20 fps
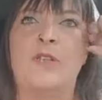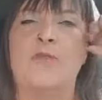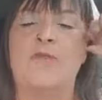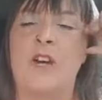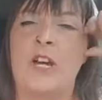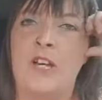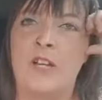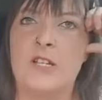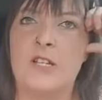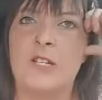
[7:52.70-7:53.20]
a
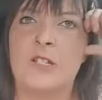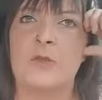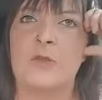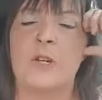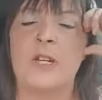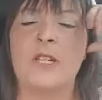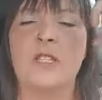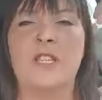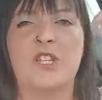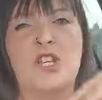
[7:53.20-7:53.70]

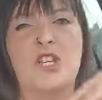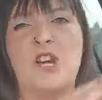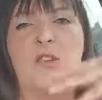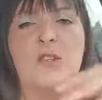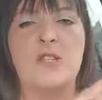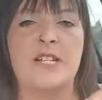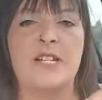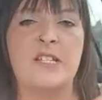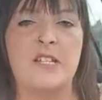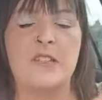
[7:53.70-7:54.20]
rehearsal, because the
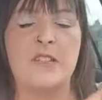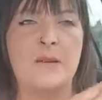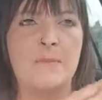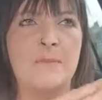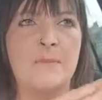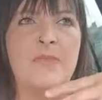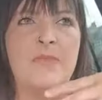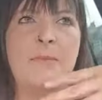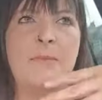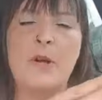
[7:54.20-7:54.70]
shows I do,
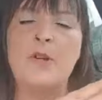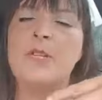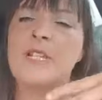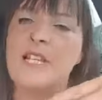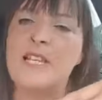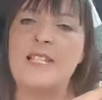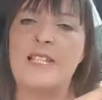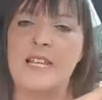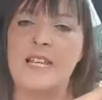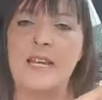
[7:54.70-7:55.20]
they're
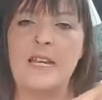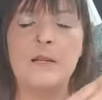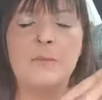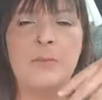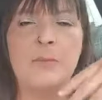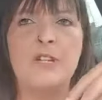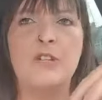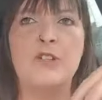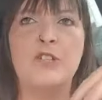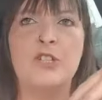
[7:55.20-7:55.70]
mostly
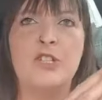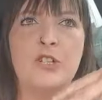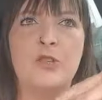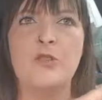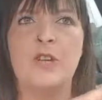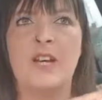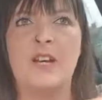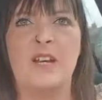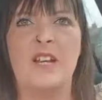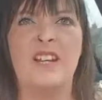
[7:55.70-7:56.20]
singing, but you
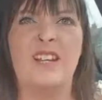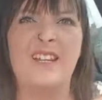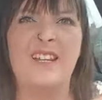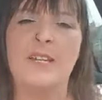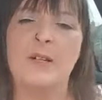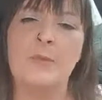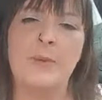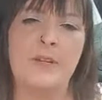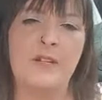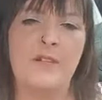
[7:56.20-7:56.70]
do get a
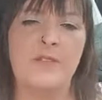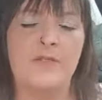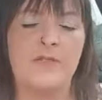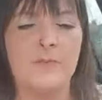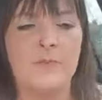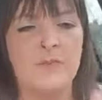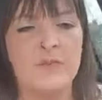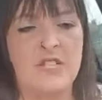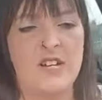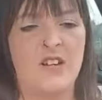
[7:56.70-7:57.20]
little bit of
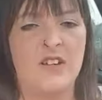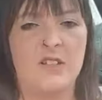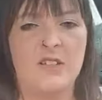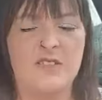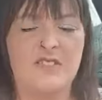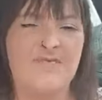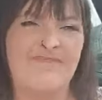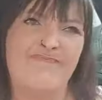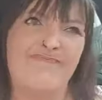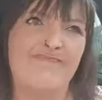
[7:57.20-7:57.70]

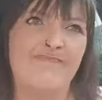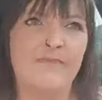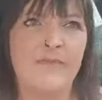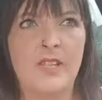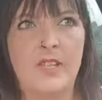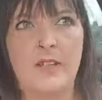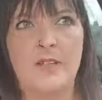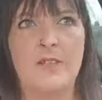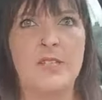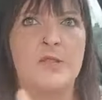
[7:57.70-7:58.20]
dance,
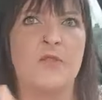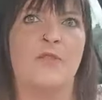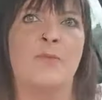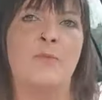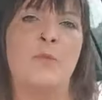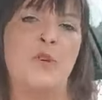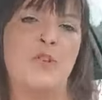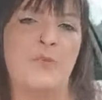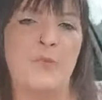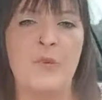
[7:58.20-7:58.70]
sort of
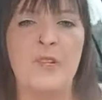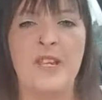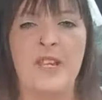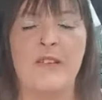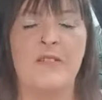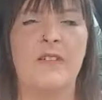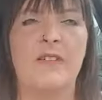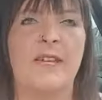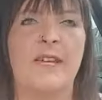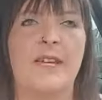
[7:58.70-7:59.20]
movement
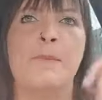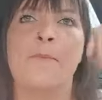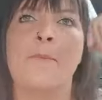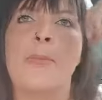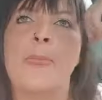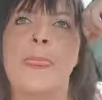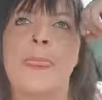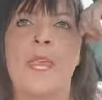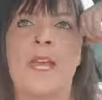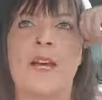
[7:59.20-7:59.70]
here and there.
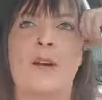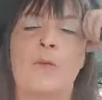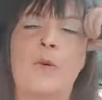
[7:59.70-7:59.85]
And